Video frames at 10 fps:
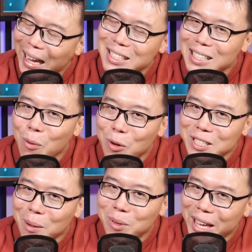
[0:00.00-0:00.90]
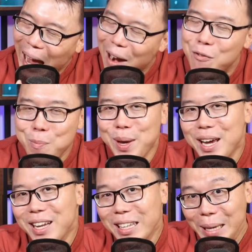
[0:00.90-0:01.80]
Let's start with something every
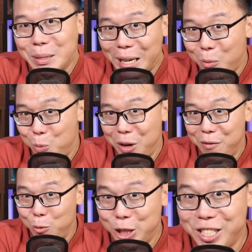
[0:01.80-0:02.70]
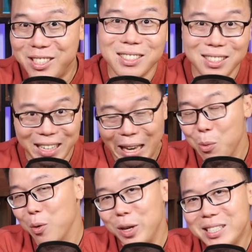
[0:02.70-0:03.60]
beginner needs help with, which is
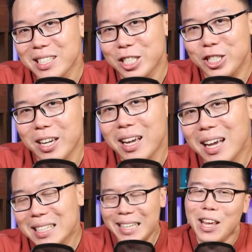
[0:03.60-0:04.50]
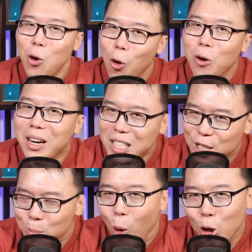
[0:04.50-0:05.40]
keyword research. Say you own a
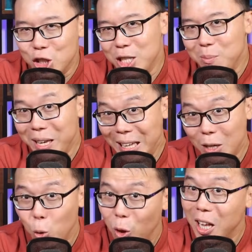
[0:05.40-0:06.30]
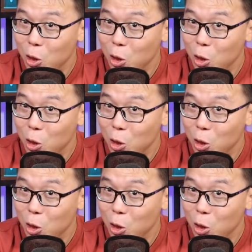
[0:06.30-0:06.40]
small gym in Kuala